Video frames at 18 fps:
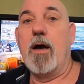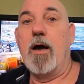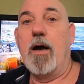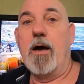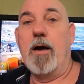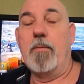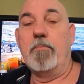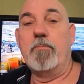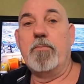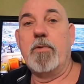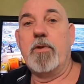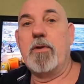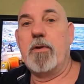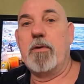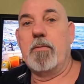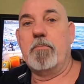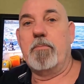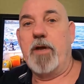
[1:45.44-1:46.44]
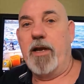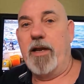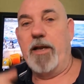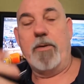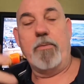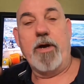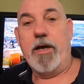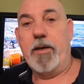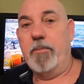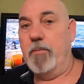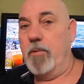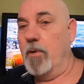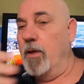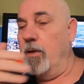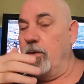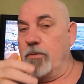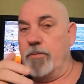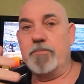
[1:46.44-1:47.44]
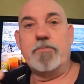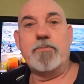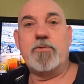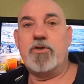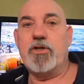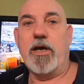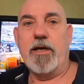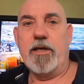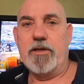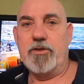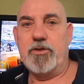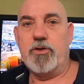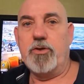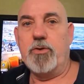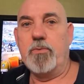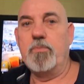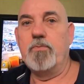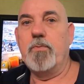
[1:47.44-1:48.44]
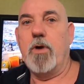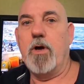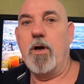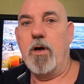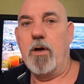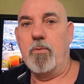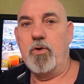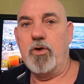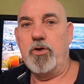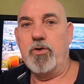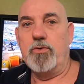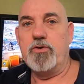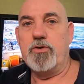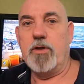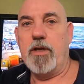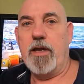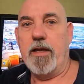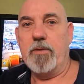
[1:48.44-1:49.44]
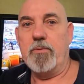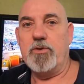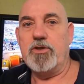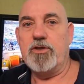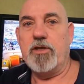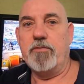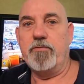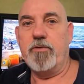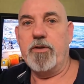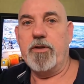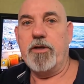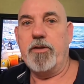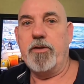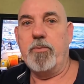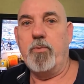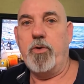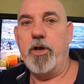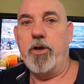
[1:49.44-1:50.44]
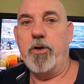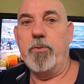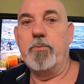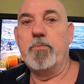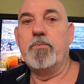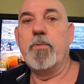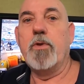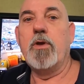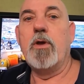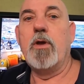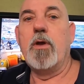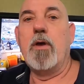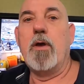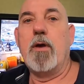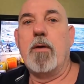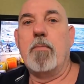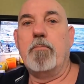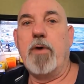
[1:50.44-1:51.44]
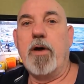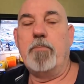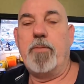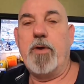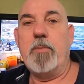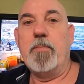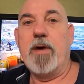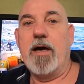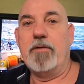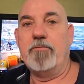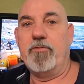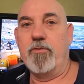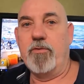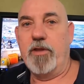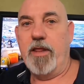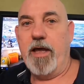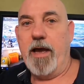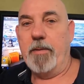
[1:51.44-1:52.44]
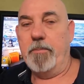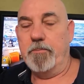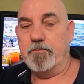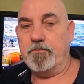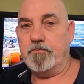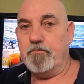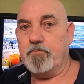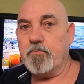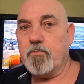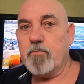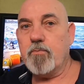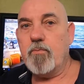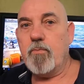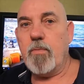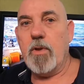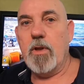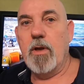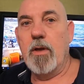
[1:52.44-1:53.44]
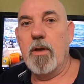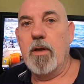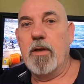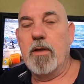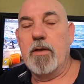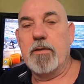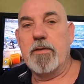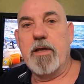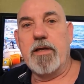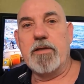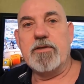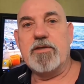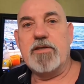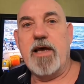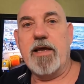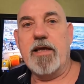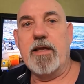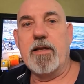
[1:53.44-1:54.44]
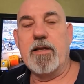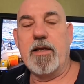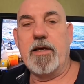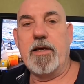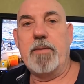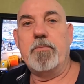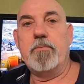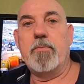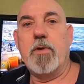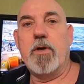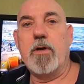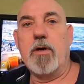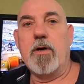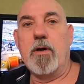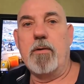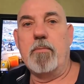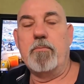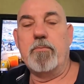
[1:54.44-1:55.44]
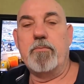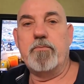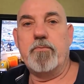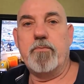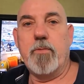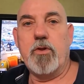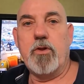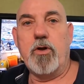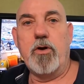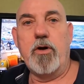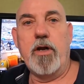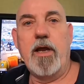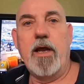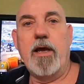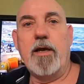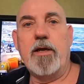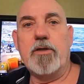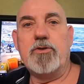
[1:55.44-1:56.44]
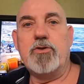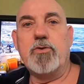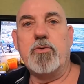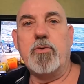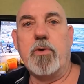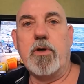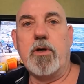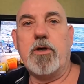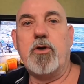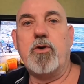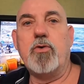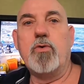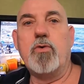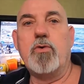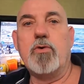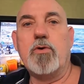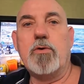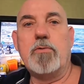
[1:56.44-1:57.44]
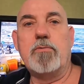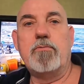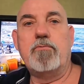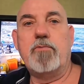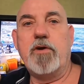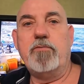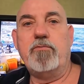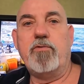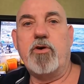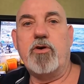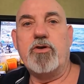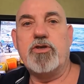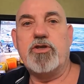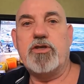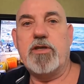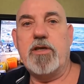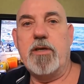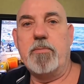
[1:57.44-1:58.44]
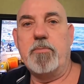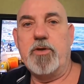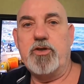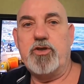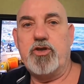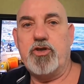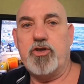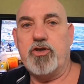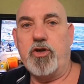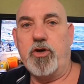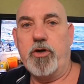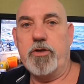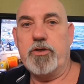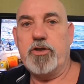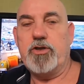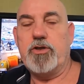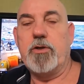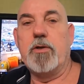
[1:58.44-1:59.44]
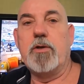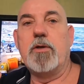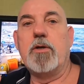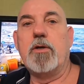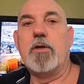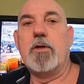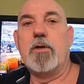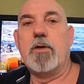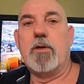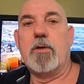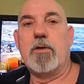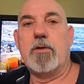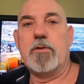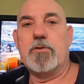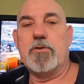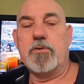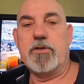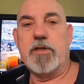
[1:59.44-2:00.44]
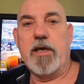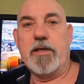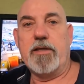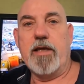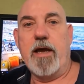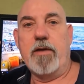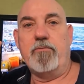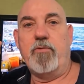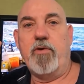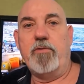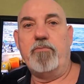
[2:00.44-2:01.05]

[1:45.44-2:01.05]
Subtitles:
But anyway, Chinese too will use the language differently than we do. But be mindful of that. Then secondly, learn how to do a Google reverse image search. So take that